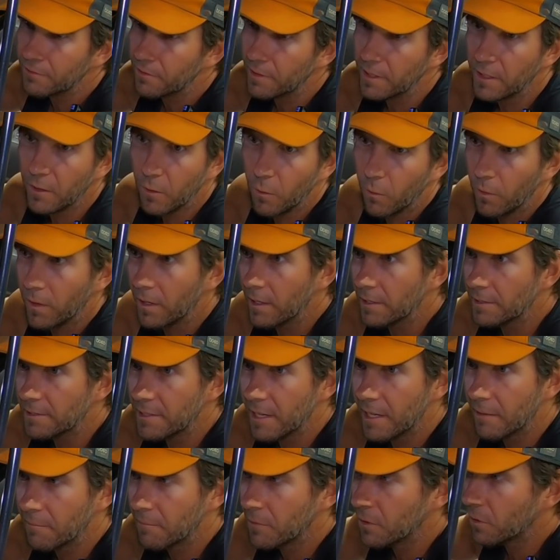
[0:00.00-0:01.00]
3/4,
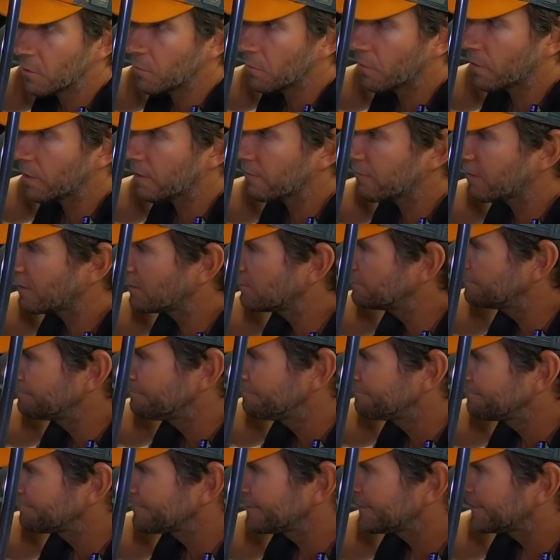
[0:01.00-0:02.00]
10 mil, whatever.
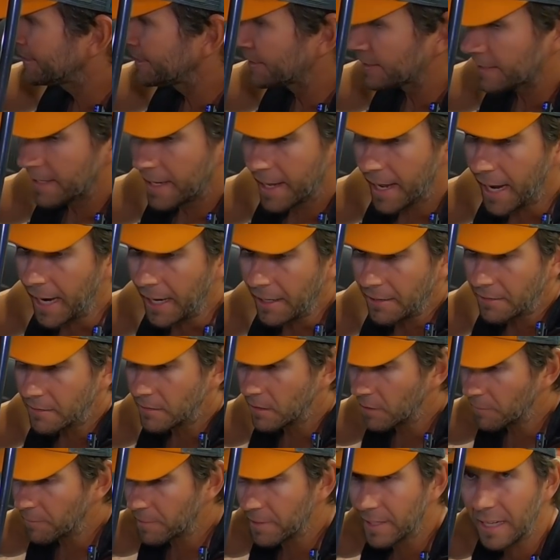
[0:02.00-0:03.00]
Now
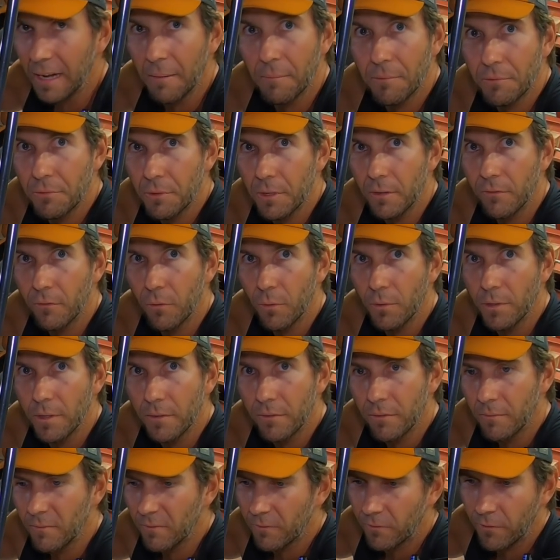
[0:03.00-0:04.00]
I pick up 3 or 4
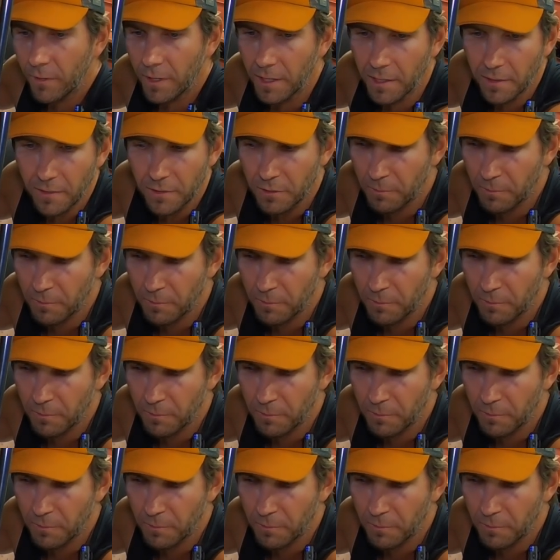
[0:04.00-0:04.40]
different friggin'